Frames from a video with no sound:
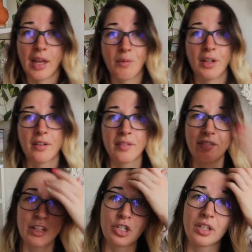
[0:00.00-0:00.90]
I will
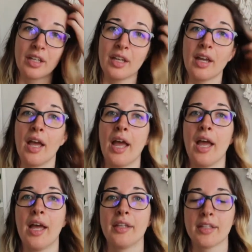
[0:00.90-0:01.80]
eventually.
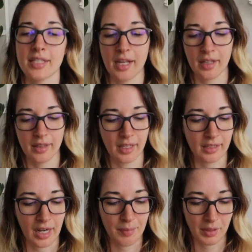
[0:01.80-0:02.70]
And the second thing
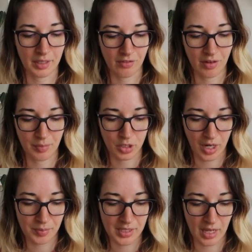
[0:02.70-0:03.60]
that I picked up from the
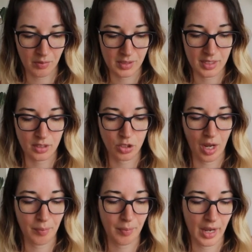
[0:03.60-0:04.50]
Drops Belle was this
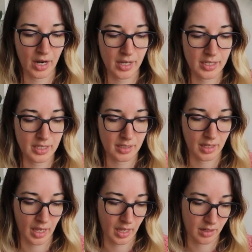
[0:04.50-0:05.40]
Drop Paris,
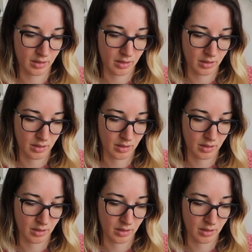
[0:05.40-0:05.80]
and